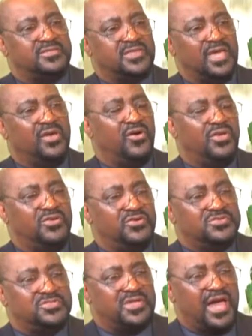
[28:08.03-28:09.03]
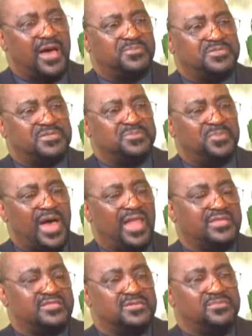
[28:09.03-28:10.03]
take on those jobs as
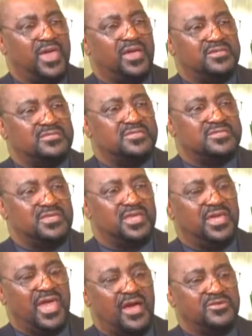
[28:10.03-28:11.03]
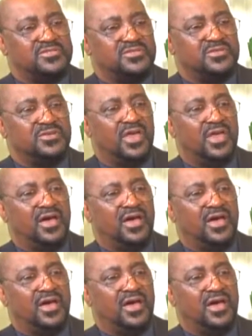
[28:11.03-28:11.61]
policymakers on city council